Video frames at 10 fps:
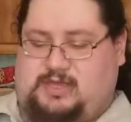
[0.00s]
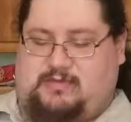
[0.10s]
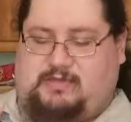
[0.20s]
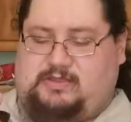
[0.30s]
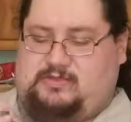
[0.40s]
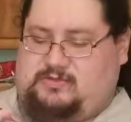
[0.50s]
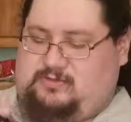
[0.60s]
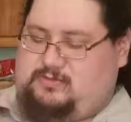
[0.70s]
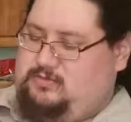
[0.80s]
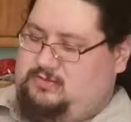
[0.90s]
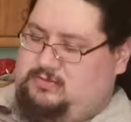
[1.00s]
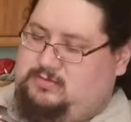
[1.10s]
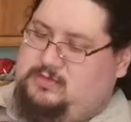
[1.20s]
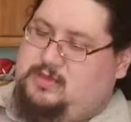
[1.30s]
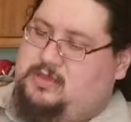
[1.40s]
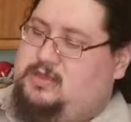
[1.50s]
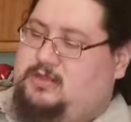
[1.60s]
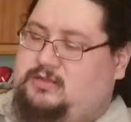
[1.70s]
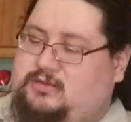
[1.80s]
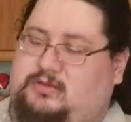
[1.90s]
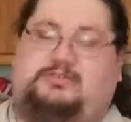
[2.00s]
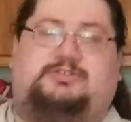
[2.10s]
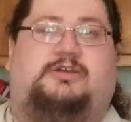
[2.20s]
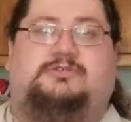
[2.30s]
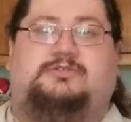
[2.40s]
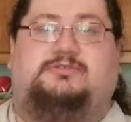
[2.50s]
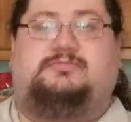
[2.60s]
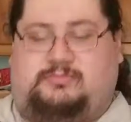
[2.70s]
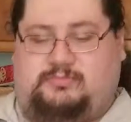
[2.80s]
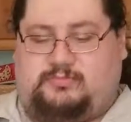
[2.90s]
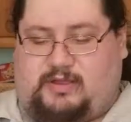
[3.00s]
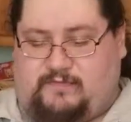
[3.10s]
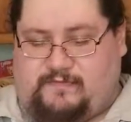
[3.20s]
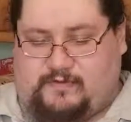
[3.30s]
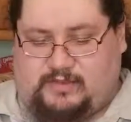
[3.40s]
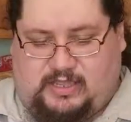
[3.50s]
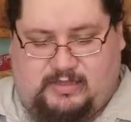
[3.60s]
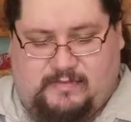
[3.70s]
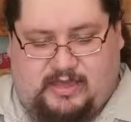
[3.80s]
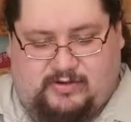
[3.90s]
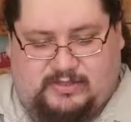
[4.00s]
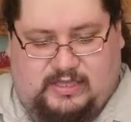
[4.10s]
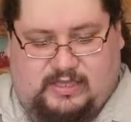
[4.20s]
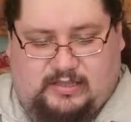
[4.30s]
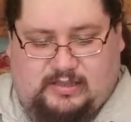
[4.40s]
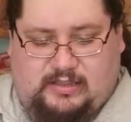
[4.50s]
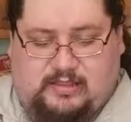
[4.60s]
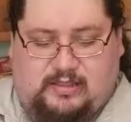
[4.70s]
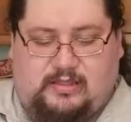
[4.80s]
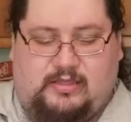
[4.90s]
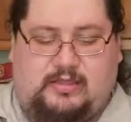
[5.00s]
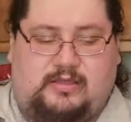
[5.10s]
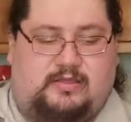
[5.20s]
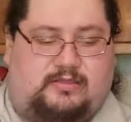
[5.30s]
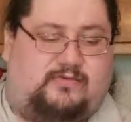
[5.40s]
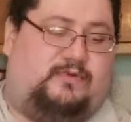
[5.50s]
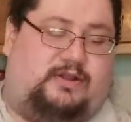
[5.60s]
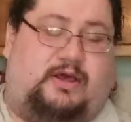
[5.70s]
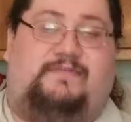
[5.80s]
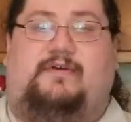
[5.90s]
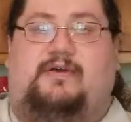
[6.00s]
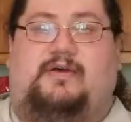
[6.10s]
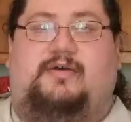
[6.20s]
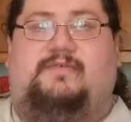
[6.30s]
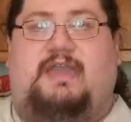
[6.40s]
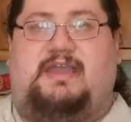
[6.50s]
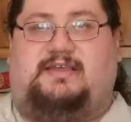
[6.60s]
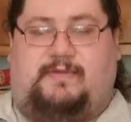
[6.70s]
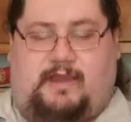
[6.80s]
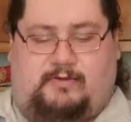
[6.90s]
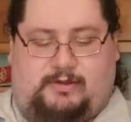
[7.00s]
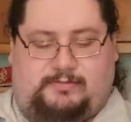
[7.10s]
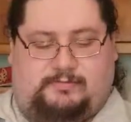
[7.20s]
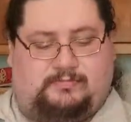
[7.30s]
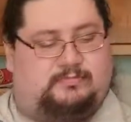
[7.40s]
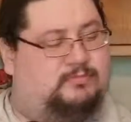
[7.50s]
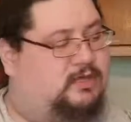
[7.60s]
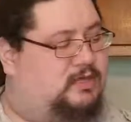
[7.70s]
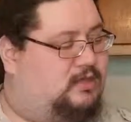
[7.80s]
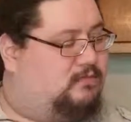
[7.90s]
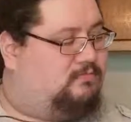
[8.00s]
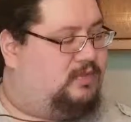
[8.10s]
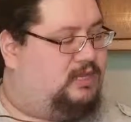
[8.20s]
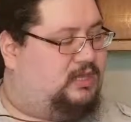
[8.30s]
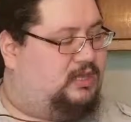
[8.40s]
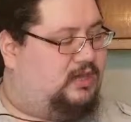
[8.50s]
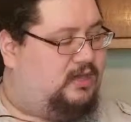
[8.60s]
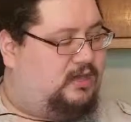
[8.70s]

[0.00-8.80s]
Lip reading: came into the little charger, probably for the batteries and to run it off of AC power. Mini